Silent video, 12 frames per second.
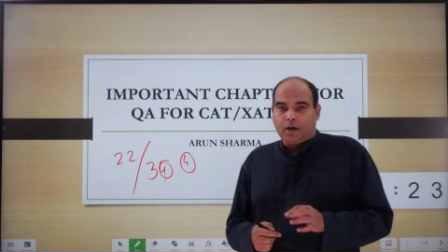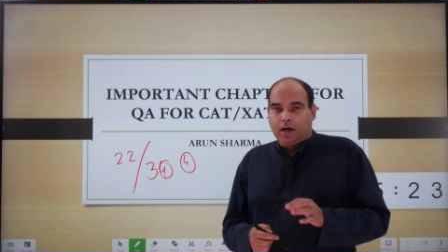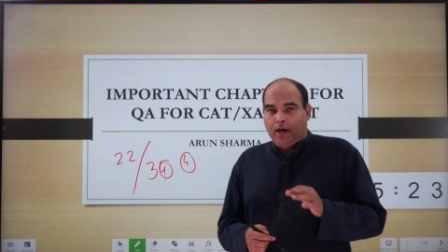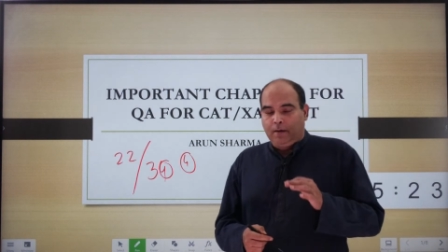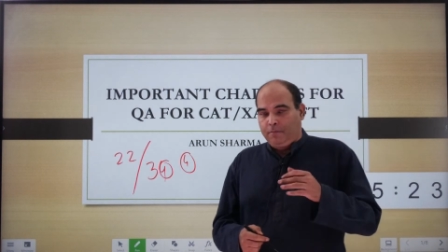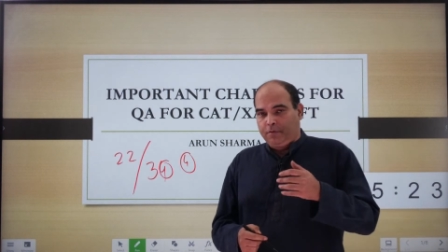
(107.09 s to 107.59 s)

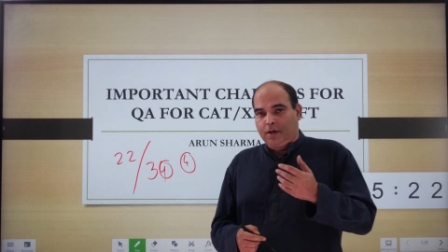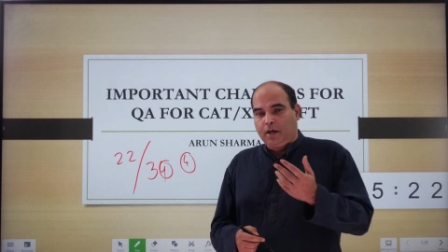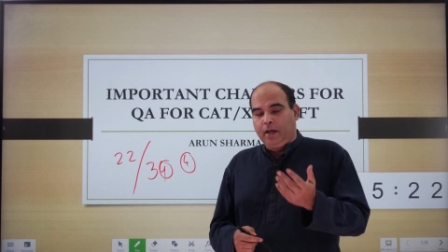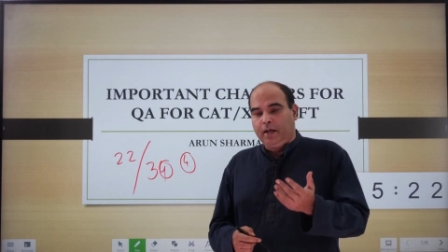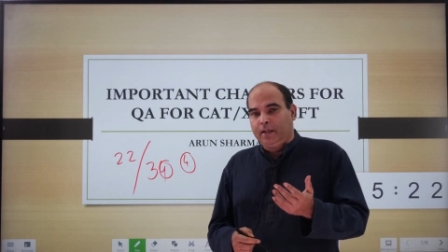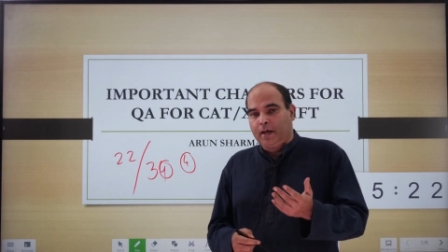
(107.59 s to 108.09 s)
i am
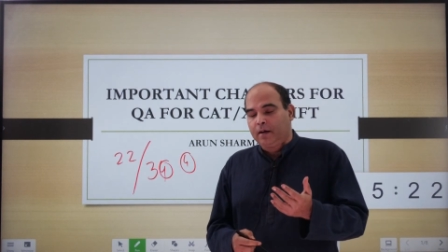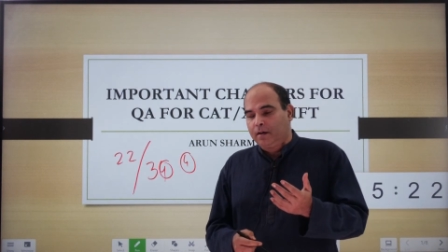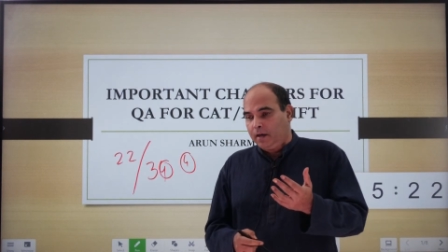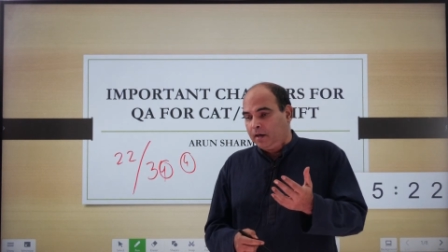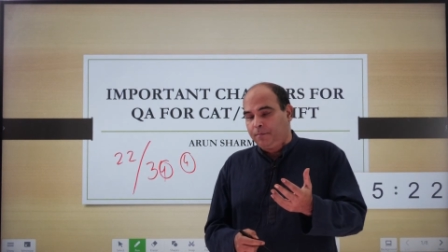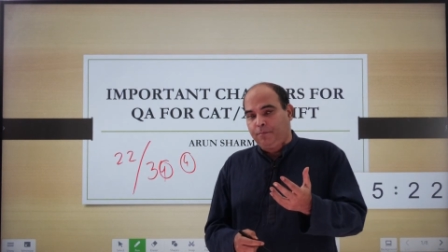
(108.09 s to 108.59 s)
suddenly in that
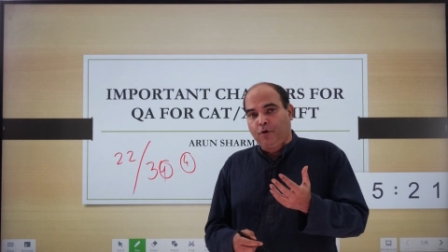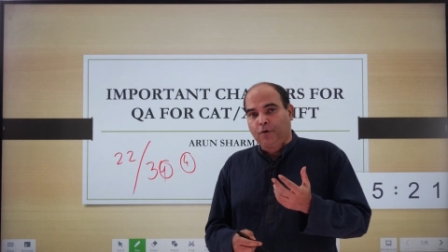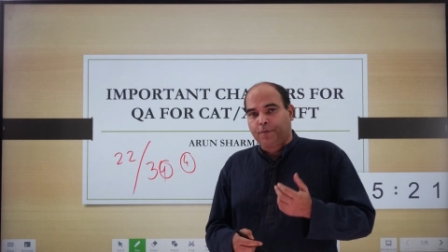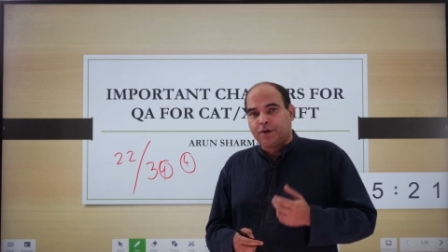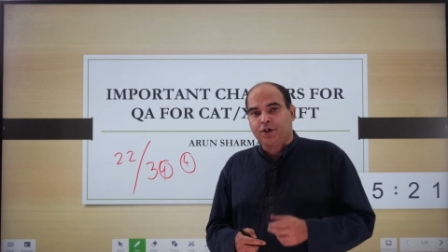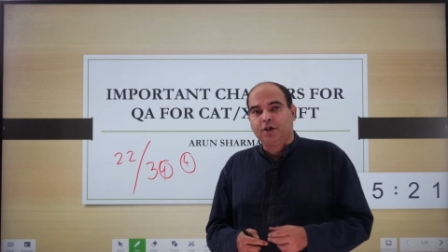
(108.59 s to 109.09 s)
in a
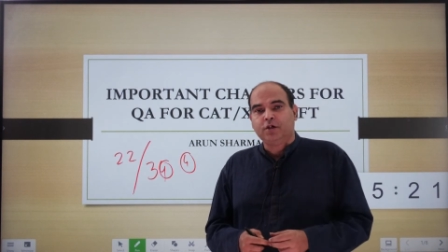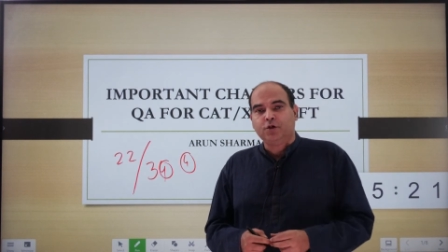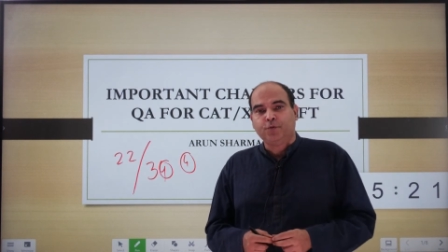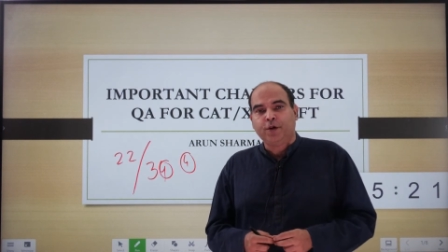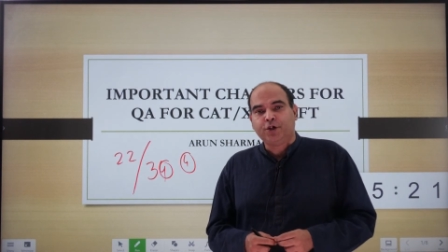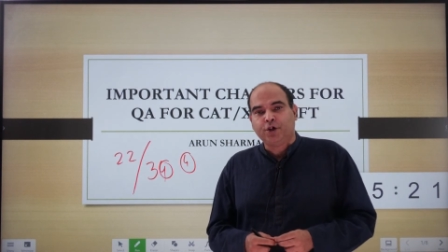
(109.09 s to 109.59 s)
more pressured
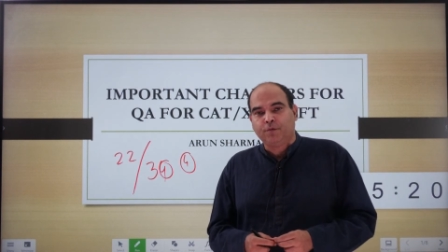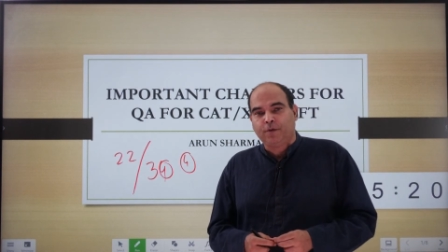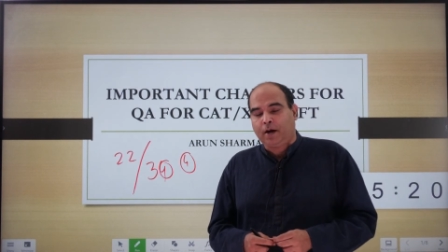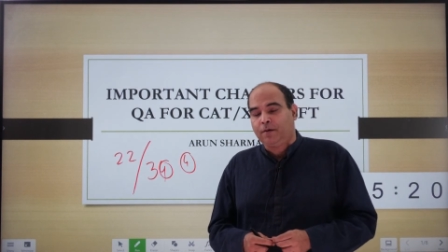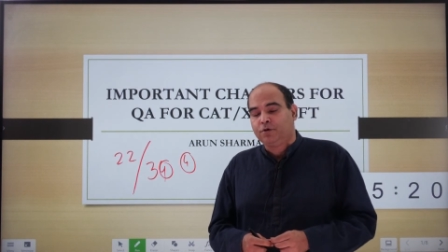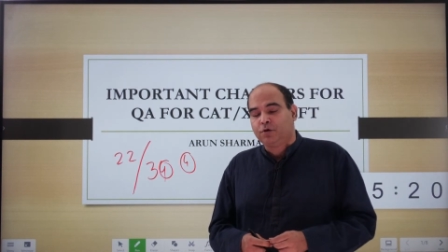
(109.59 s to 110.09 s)
situation
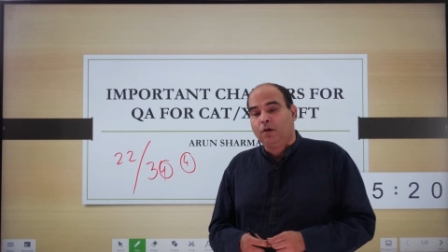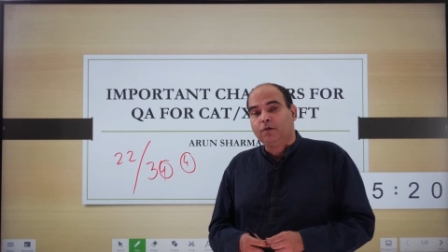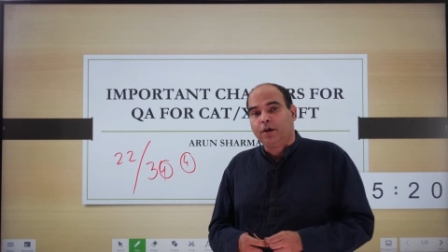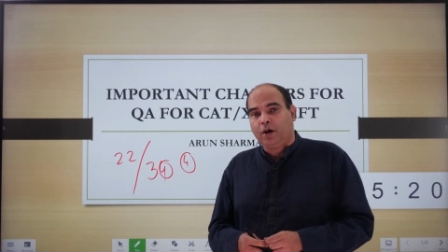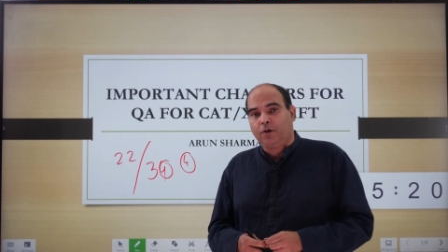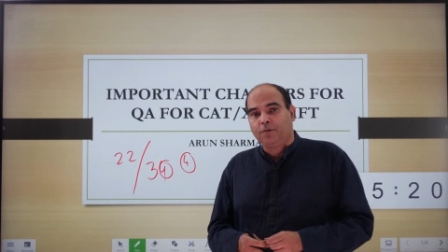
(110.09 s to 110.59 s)
where i have to
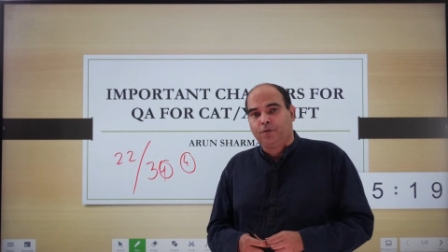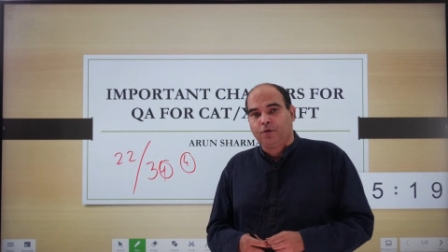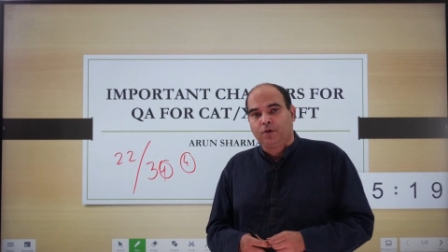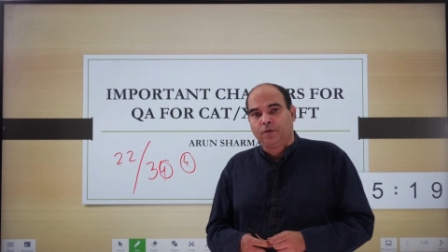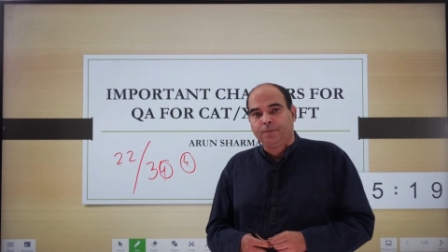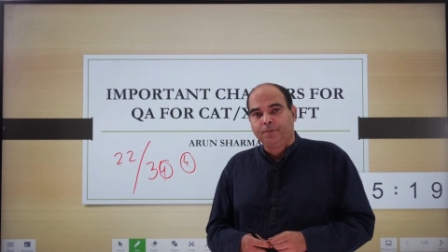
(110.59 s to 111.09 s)
solve 3 out of
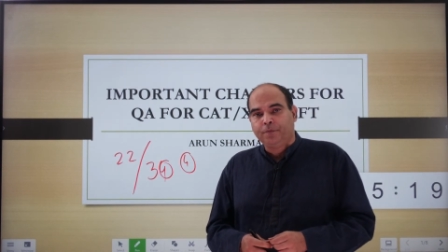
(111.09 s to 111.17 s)
4